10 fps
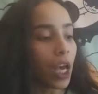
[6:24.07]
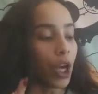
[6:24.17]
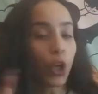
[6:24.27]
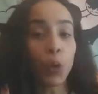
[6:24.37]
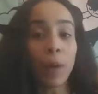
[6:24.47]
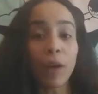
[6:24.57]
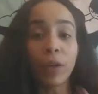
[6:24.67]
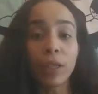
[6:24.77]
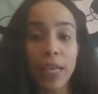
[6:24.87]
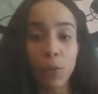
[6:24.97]
You might
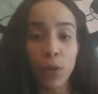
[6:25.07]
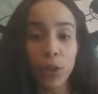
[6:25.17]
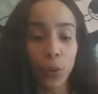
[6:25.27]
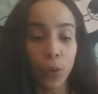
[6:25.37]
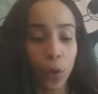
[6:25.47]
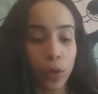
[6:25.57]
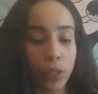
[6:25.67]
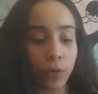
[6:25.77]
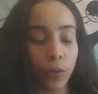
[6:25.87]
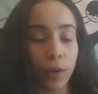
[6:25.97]
relate with
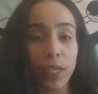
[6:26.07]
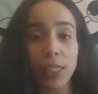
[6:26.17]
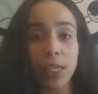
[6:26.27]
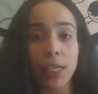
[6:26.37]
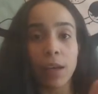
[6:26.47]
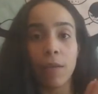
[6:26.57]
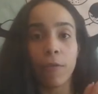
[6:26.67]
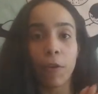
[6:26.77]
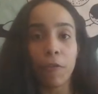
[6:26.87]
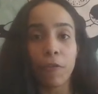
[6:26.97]
unicorns. This is
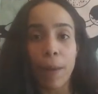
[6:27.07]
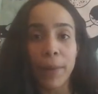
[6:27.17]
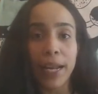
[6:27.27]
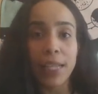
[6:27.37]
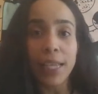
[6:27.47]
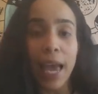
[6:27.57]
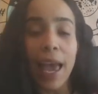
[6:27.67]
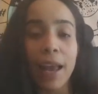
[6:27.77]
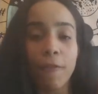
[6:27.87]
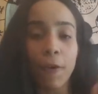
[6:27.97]
for feminines
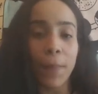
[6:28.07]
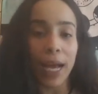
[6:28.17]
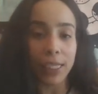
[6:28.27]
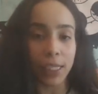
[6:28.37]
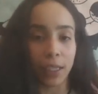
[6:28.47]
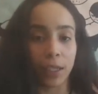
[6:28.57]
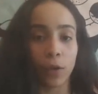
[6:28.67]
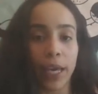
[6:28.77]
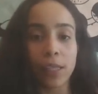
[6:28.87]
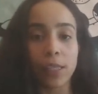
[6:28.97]
and for masculine,
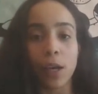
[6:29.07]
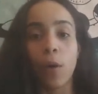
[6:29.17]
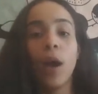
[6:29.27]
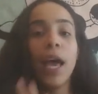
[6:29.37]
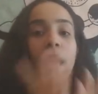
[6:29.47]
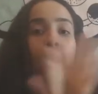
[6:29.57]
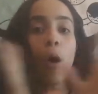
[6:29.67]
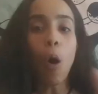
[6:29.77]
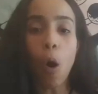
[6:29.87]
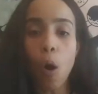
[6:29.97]
okay? So,
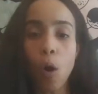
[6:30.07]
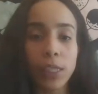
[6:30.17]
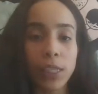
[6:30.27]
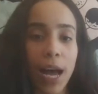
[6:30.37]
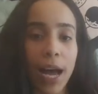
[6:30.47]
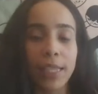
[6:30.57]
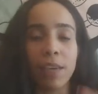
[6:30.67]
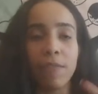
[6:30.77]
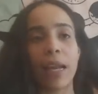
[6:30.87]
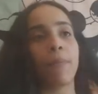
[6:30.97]
all signs.
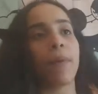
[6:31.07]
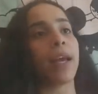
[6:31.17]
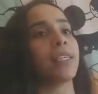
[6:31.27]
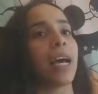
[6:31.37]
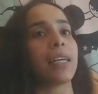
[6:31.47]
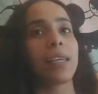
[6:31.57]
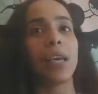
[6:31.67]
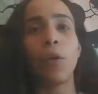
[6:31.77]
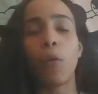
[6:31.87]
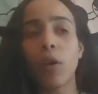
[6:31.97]
If anybody's
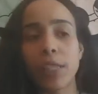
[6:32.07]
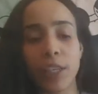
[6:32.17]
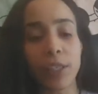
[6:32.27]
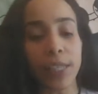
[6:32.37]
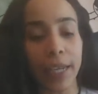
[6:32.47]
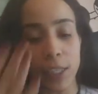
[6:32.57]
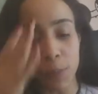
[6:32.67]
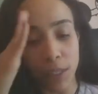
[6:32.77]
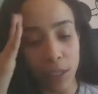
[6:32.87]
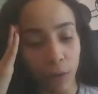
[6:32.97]
asking, well, is there a sign that's
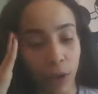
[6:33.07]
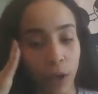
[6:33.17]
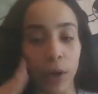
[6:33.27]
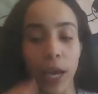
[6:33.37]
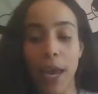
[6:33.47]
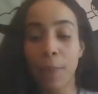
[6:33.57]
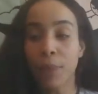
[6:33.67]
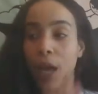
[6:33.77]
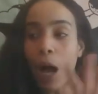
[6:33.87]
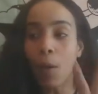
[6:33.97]
specific, okay?
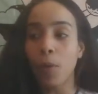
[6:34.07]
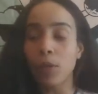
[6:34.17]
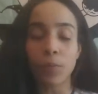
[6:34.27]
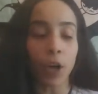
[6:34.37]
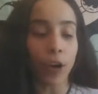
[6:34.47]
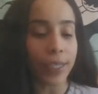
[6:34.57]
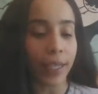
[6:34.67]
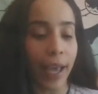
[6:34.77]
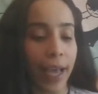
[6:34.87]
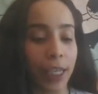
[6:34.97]
I'll pull some cards at
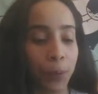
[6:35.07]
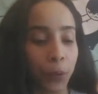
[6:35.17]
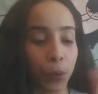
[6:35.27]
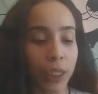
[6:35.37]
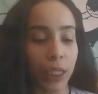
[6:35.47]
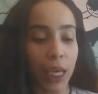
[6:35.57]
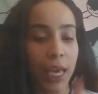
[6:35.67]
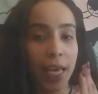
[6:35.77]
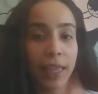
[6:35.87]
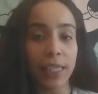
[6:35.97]
the end, but really,
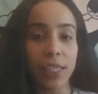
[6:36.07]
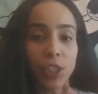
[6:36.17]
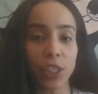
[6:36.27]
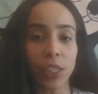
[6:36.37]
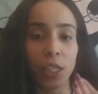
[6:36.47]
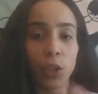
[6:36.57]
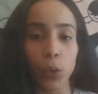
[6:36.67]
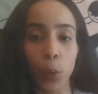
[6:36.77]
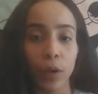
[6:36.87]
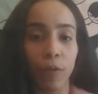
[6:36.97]
this is just an
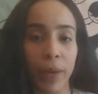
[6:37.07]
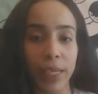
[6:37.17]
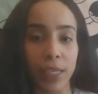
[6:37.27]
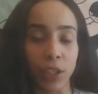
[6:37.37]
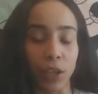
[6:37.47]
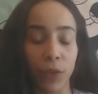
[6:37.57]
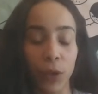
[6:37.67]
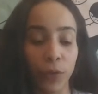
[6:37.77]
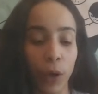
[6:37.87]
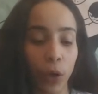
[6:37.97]
intuitive message. If
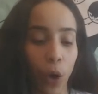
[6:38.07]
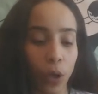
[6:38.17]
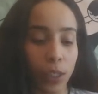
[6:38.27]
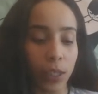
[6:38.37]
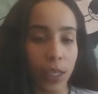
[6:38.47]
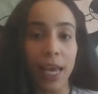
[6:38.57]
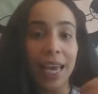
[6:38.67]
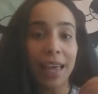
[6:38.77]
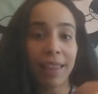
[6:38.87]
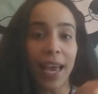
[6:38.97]
you felt called to this,
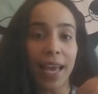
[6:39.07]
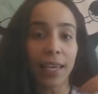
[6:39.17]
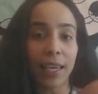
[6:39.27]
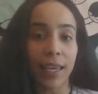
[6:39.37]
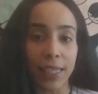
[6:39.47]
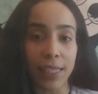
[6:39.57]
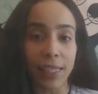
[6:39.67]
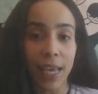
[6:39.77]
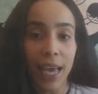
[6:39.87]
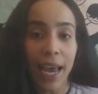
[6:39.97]
then
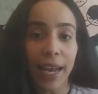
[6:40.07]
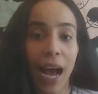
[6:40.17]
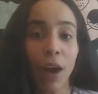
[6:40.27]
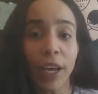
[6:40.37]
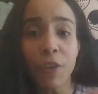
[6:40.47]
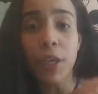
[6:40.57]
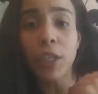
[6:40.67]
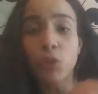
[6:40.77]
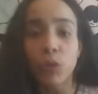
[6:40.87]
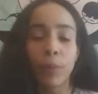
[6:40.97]
yes. And how can you
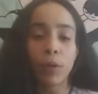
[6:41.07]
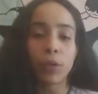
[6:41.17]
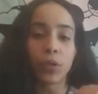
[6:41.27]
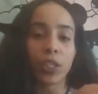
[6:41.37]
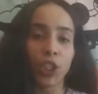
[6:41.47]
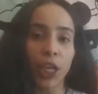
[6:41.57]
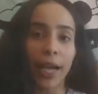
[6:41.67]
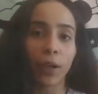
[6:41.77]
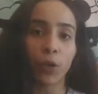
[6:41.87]
contribute to this channel?